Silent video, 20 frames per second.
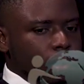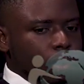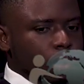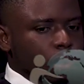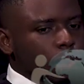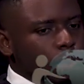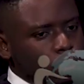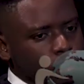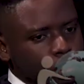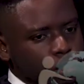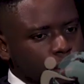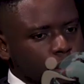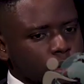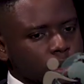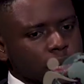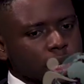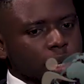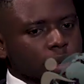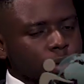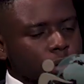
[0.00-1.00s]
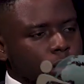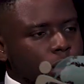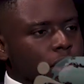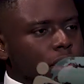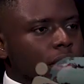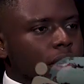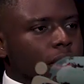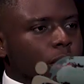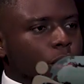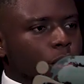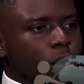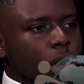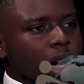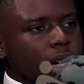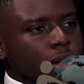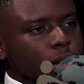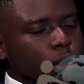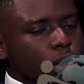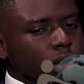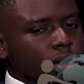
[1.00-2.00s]
to to take it further, why
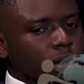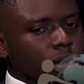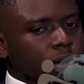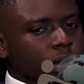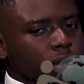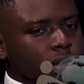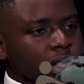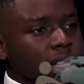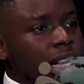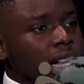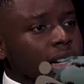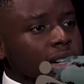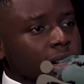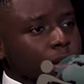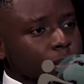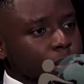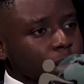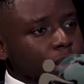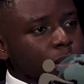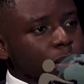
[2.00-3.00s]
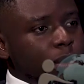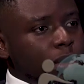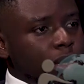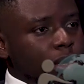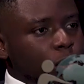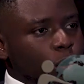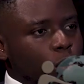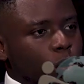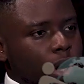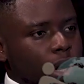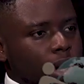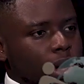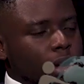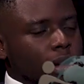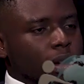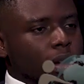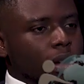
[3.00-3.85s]
not the NNPP, where